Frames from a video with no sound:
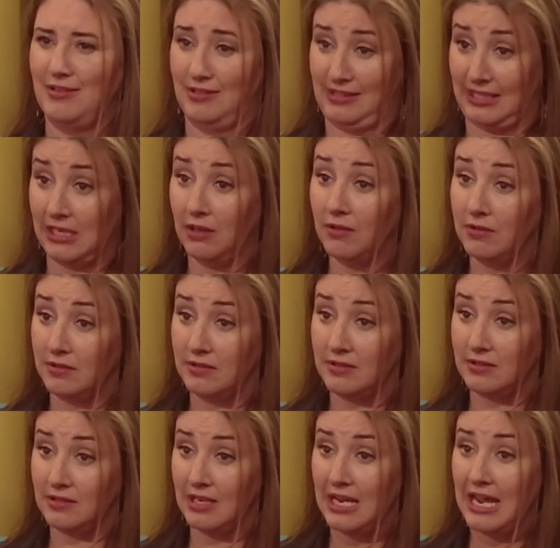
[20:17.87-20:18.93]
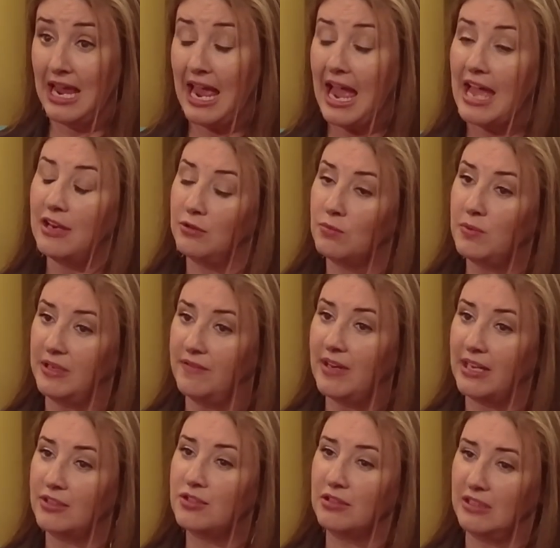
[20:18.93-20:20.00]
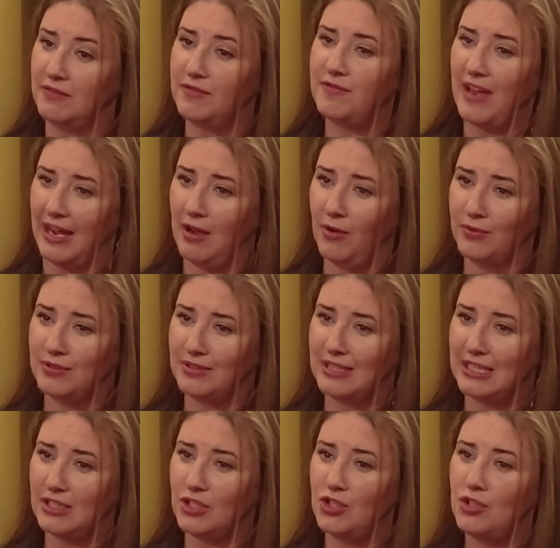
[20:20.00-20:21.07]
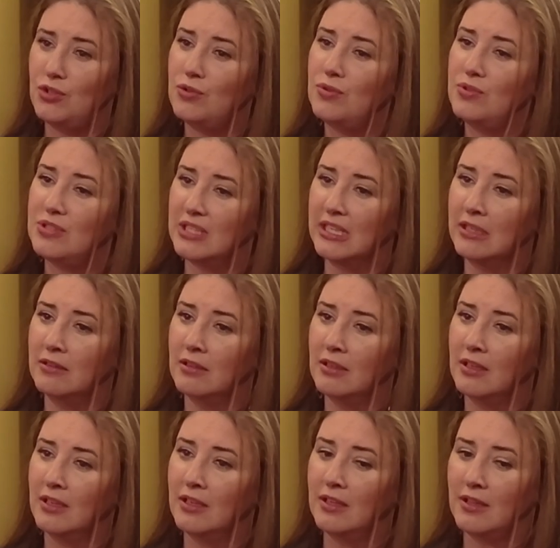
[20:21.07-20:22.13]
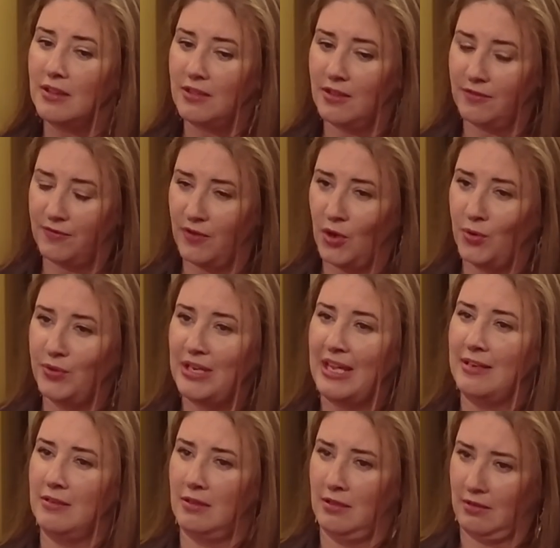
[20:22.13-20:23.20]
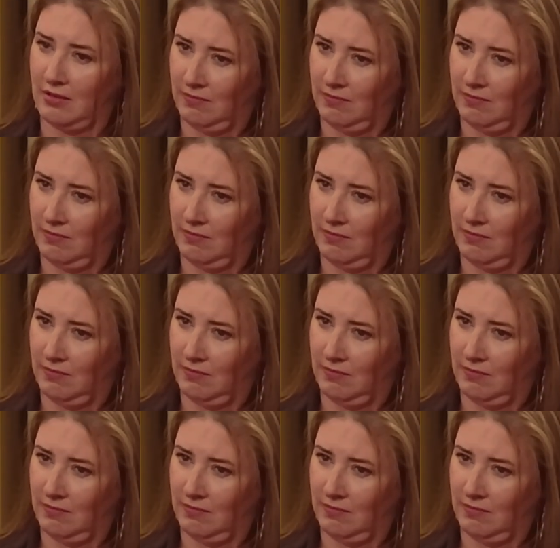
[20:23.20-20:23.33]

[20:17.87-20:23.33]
skills. And we've actually found that using the phone and the